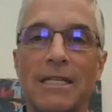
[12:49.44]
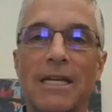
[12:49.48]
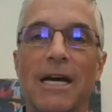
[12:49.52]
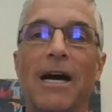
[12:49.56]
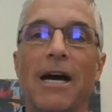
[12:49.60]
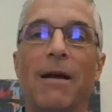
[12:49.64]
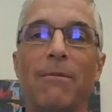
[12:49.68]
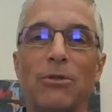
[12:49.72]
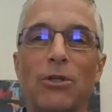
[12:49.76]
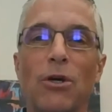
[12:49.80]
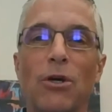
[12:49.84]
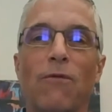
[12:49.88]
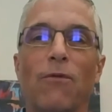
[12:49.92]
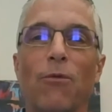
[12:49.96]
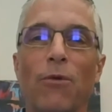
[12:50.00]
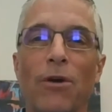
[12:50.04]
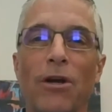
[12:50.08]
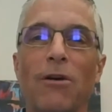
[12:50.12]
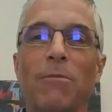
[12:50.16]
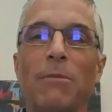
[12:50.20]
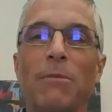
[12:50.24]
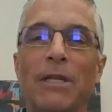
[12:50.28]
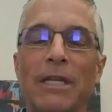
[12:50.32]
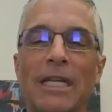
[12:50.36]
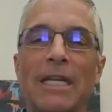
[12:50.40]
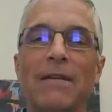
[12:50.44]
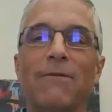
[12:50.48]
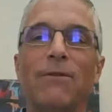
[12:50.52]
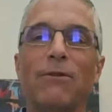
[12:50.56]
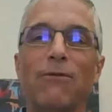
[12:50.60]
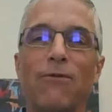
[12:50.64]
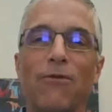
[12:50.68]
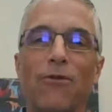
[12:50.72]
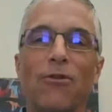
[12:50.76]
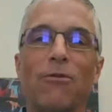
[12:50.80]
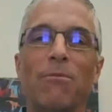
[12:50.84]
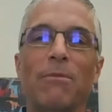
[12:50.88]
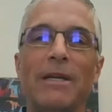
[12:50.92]
times overwhelming,
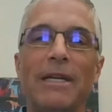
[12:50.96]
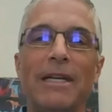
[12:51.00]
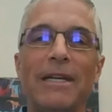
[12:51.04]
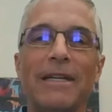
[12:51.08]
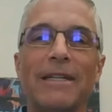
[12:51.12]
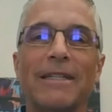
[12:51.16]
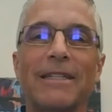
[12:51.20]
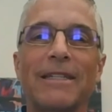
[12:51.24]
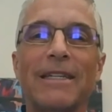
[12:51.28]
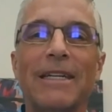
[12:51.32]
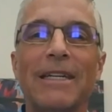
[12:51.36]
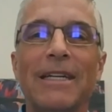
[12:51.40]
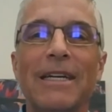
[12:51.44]
even for me